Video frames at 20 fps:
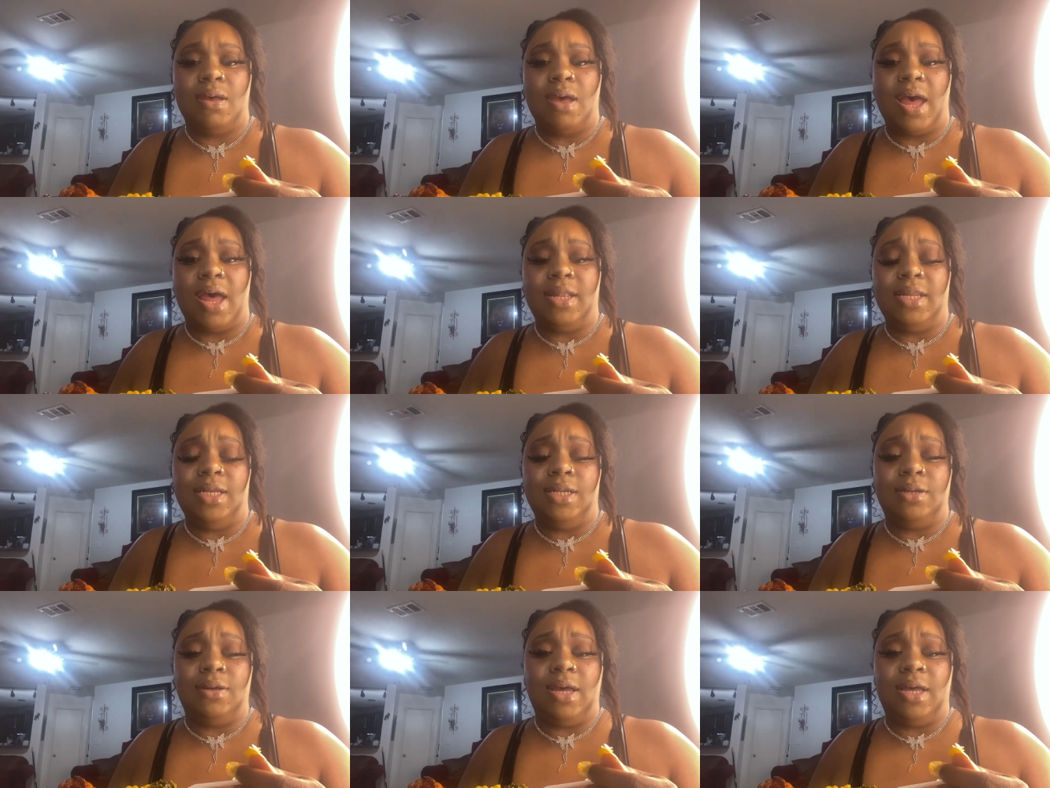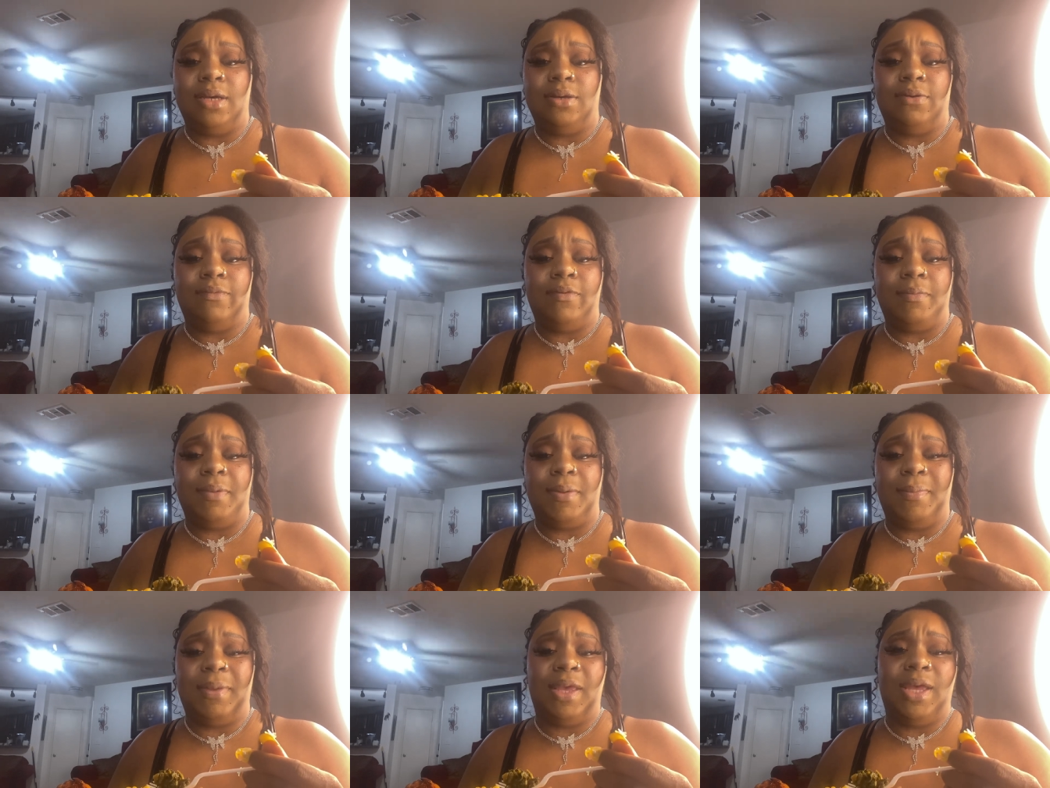I need to know how to cook for
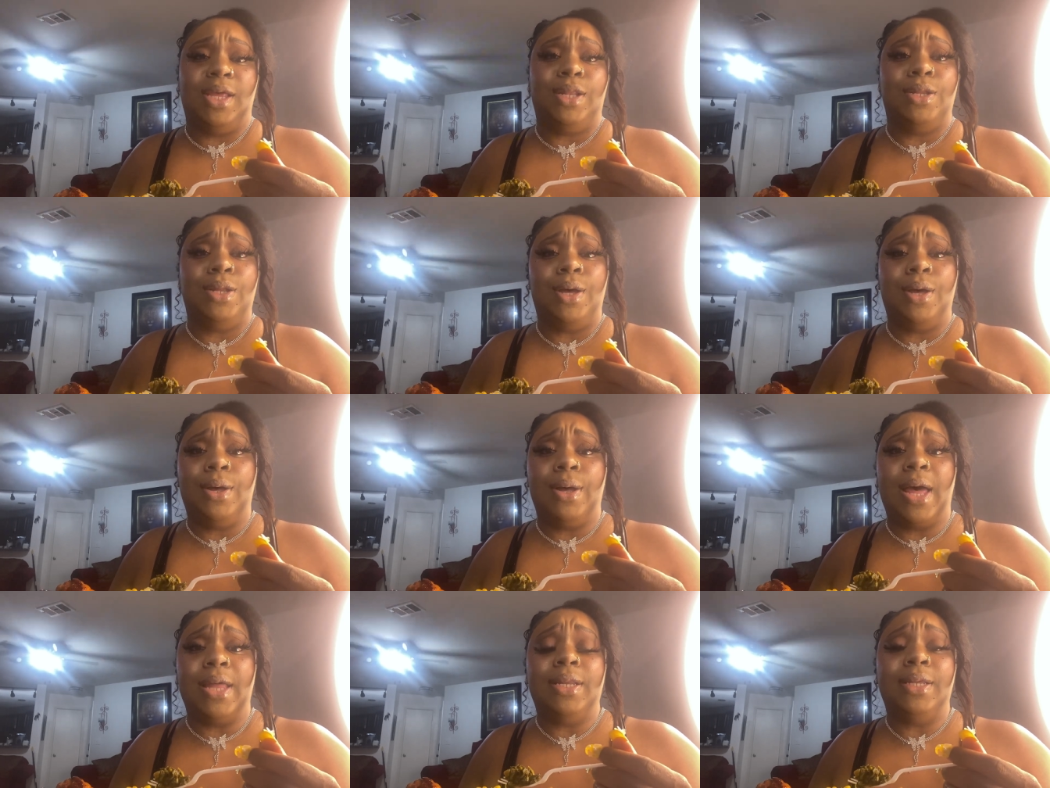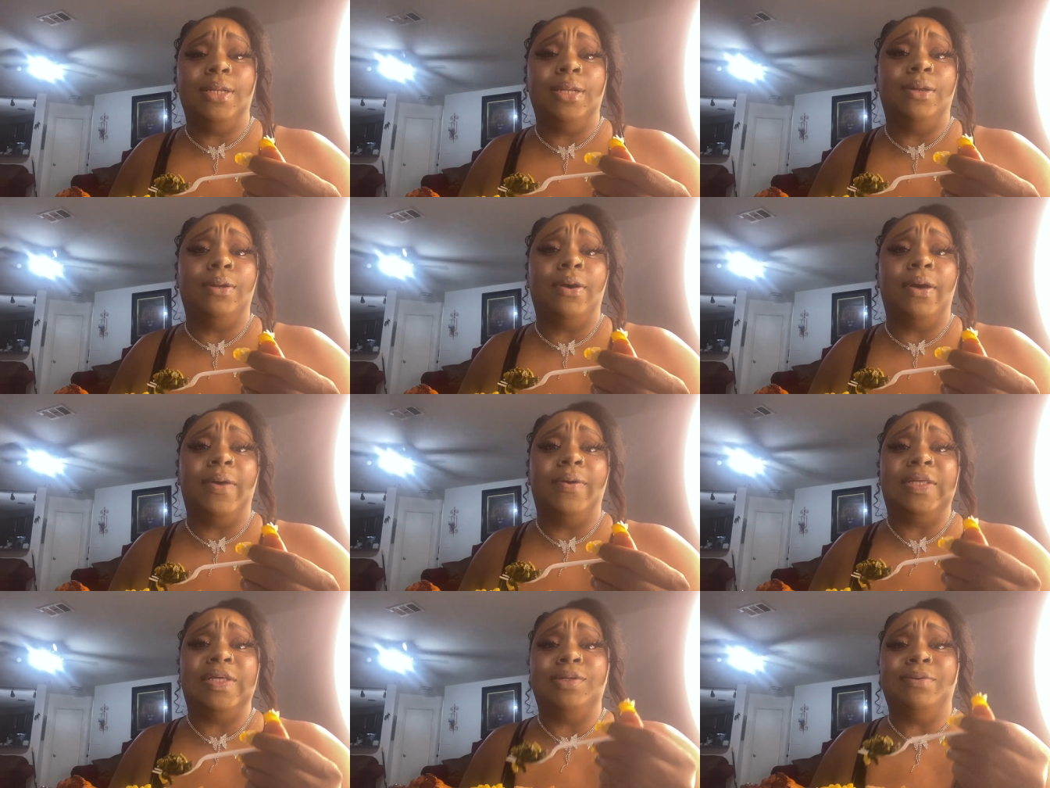my man. No, I need to know
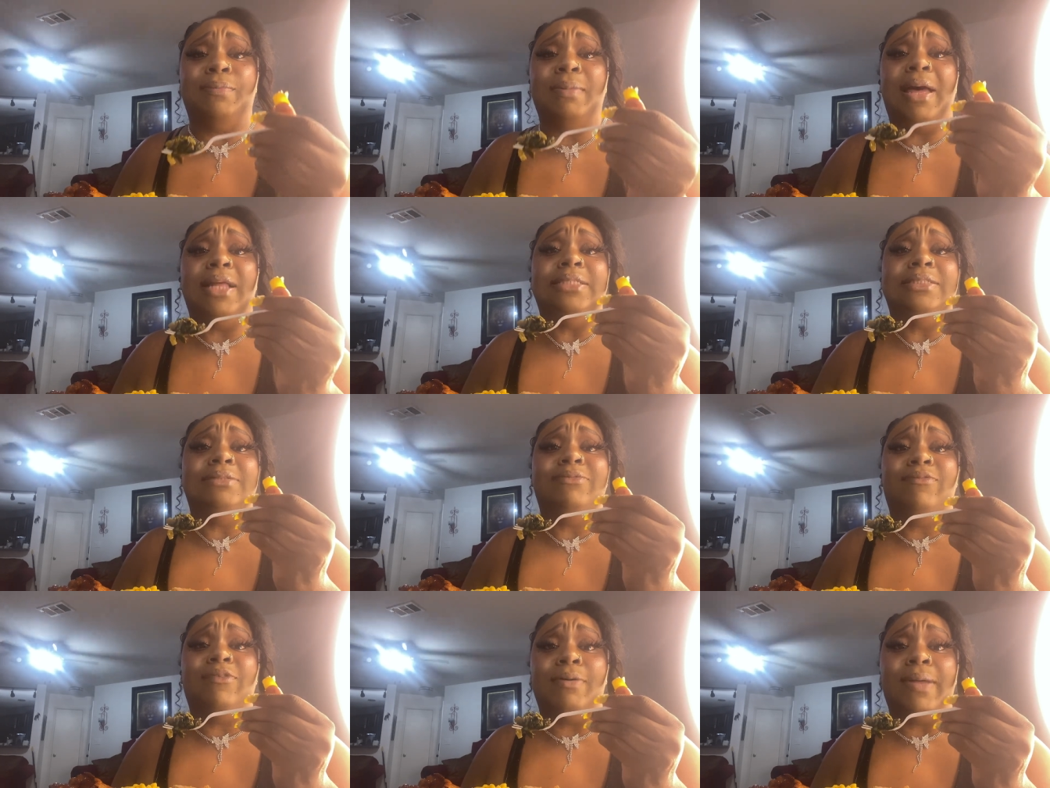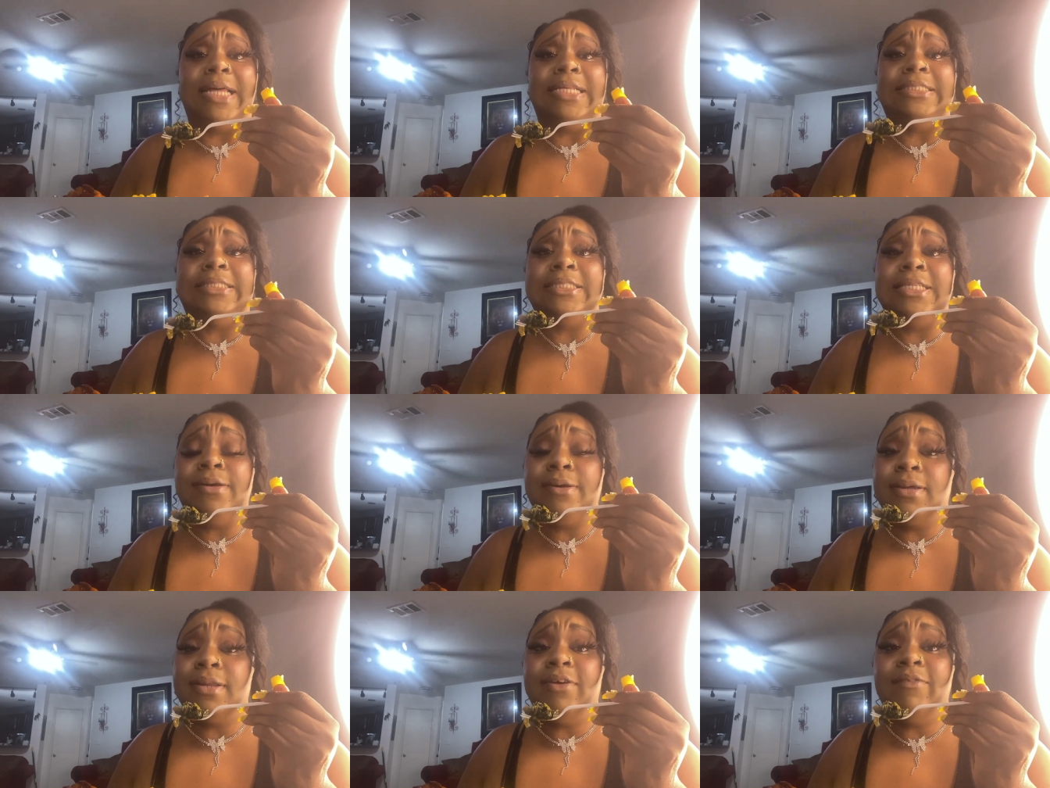how to cook my, for
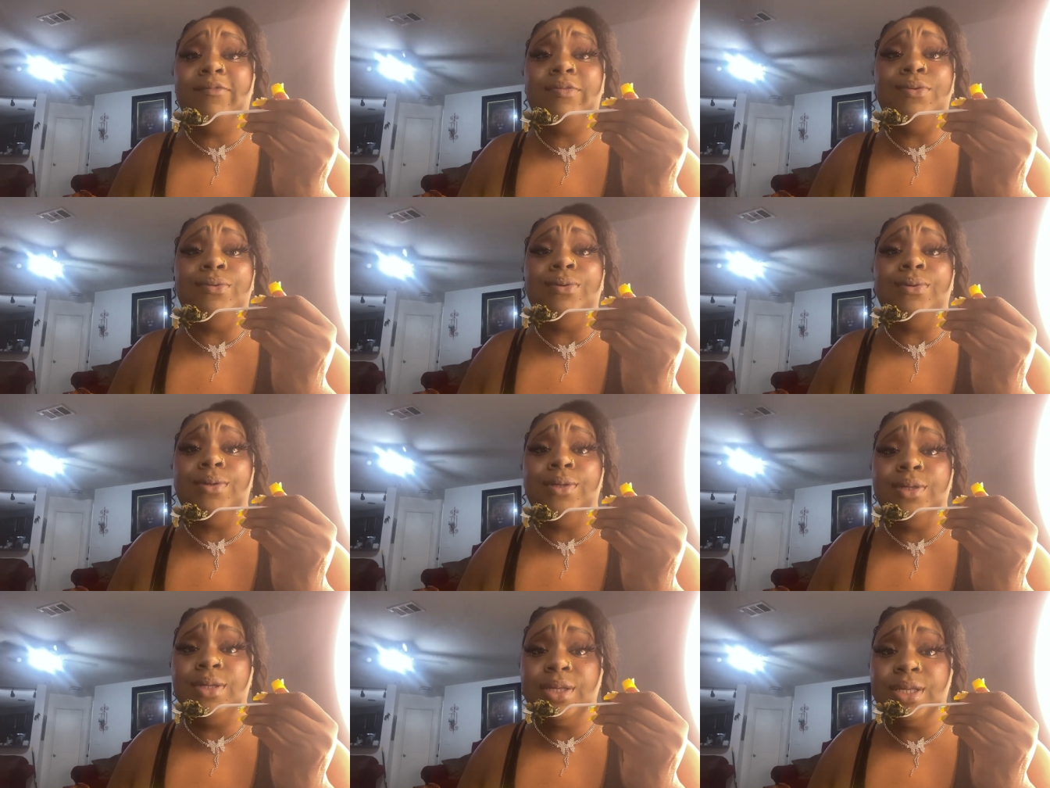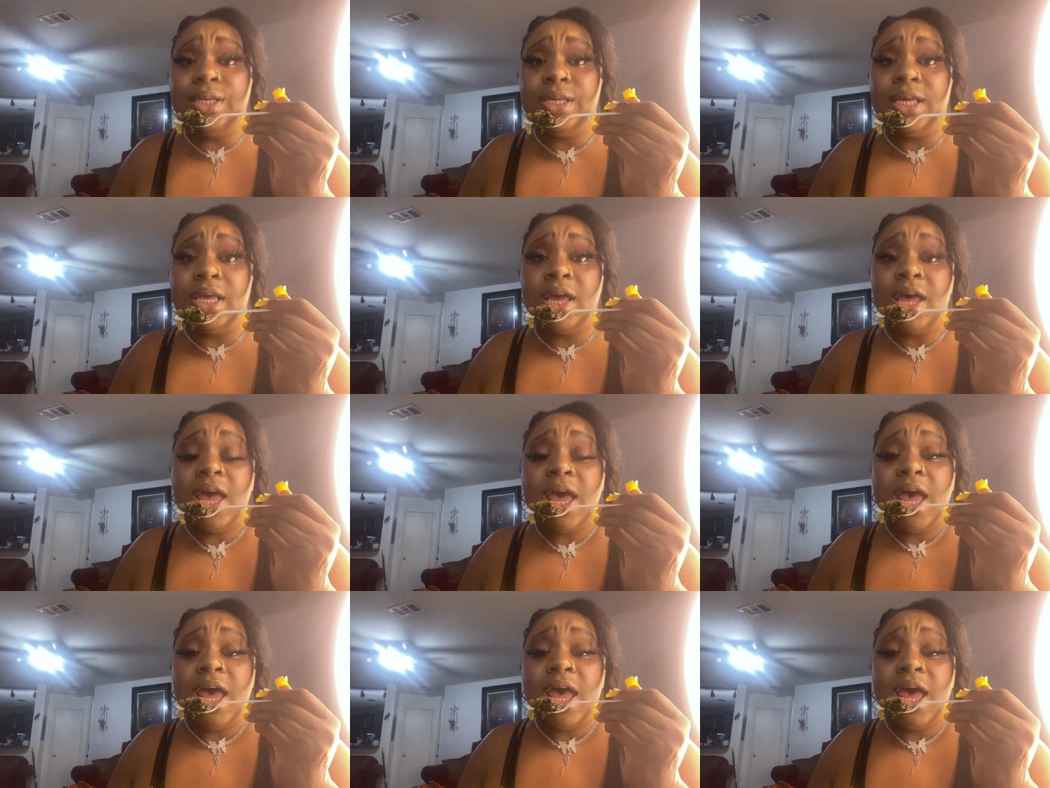myself. They food good.